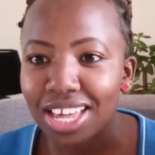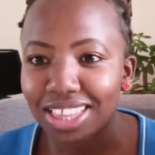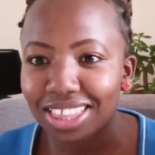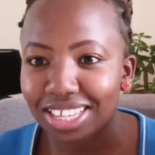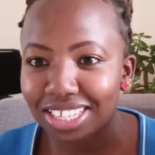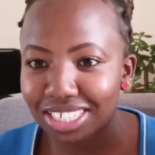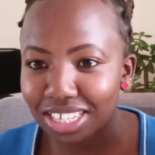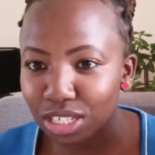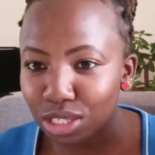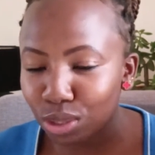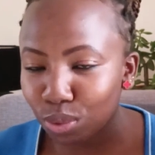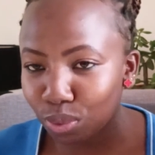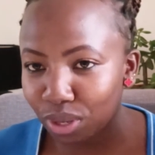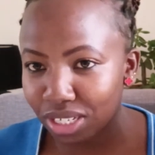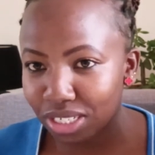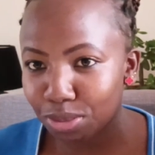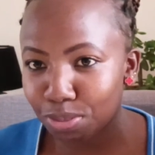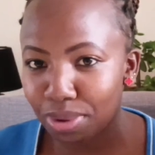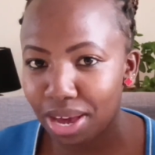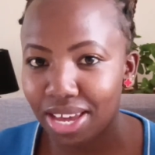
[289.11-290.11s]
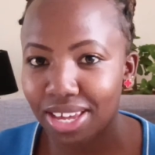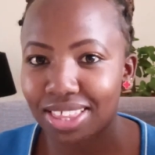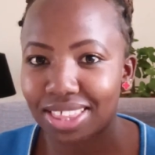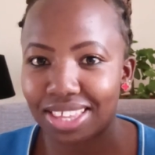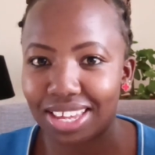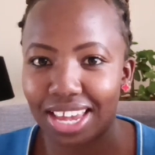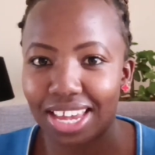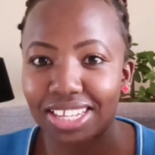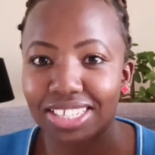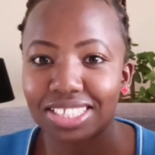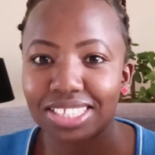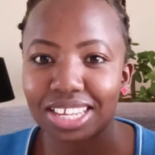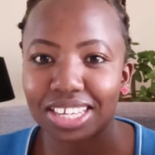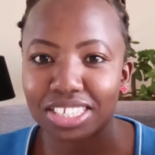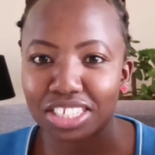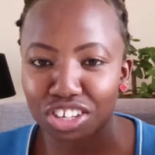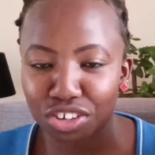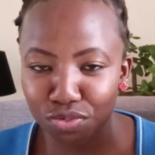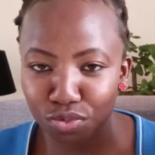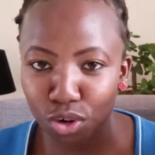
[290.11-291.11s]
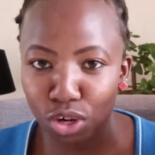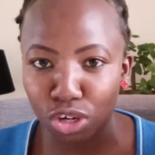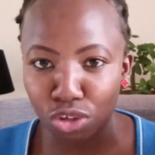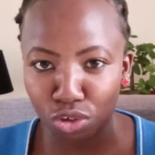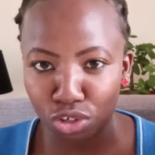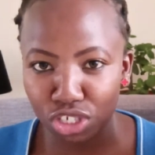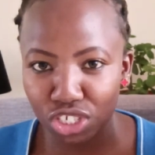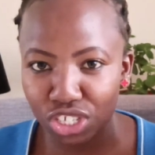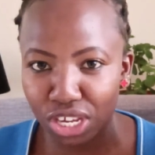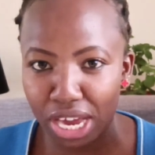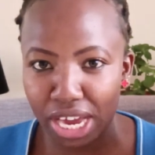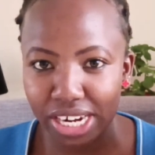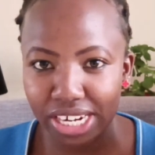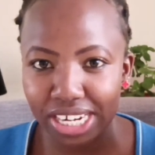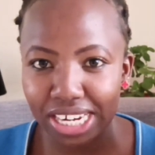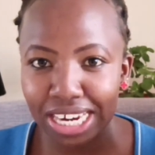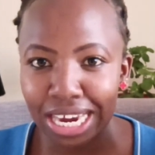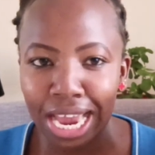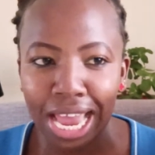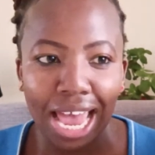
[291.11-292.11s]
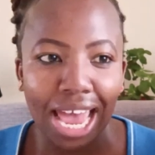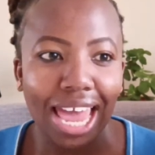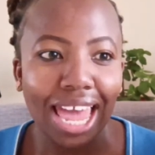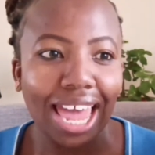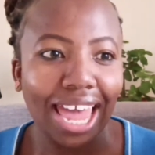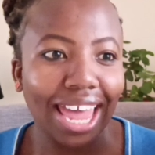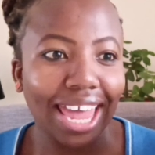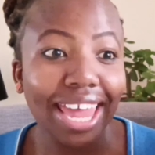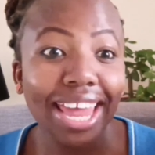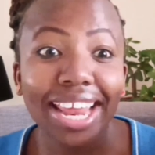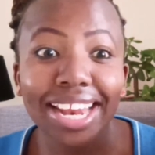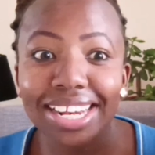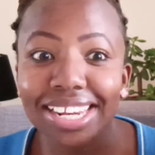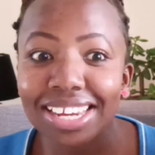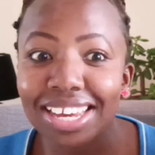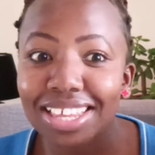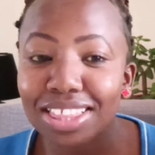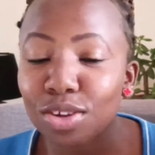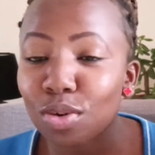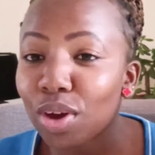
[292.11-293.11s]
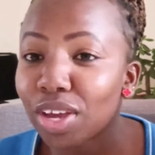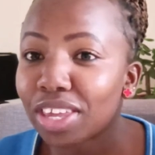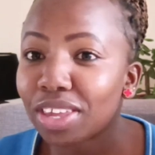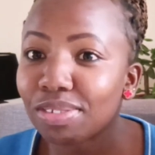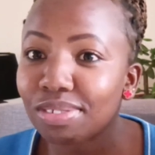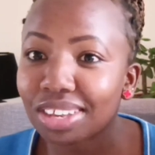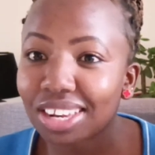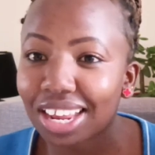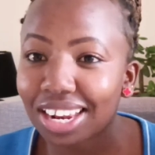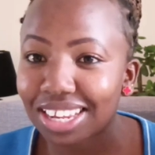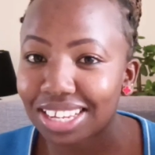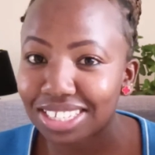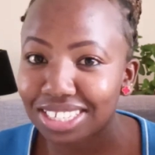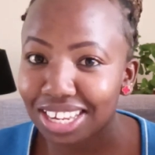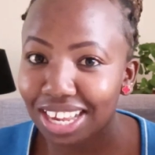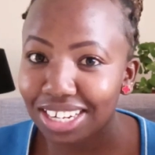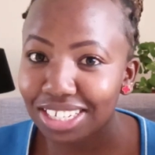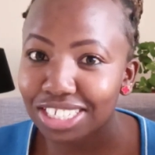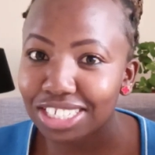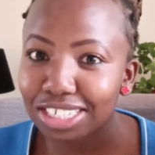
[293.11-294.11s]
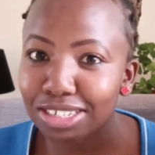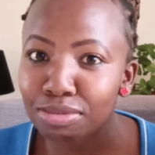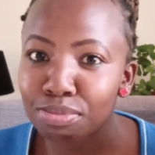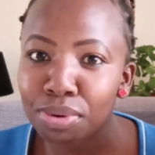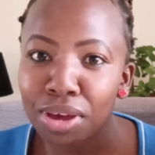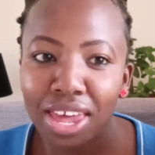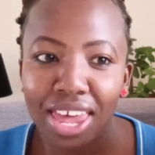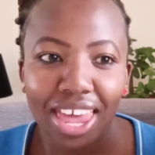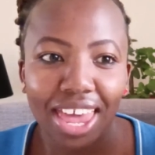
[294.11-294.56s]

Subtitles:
they just went back there and started volunteering and they were given an internship,